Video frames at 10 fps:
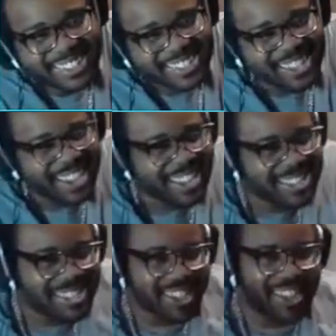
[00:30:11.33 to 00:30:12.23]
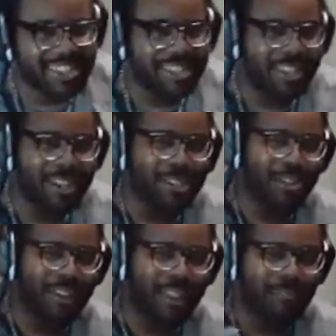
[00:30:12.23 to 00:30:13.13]
So yeah, since I lost Diddy
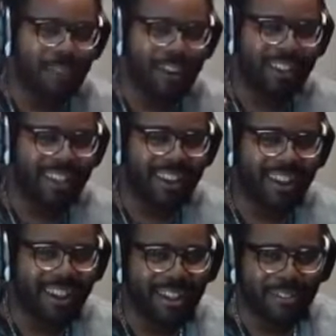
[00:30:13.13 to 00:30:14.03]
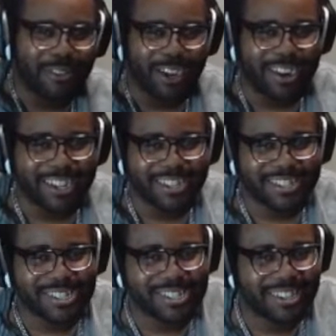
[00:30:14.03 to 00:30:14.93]
during that fight, then I figured I
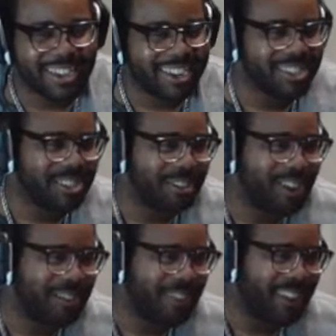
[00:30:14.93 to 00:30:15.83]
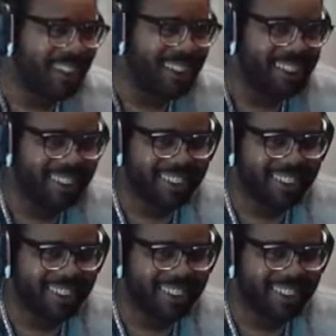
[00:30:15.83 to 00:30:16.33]
could show off that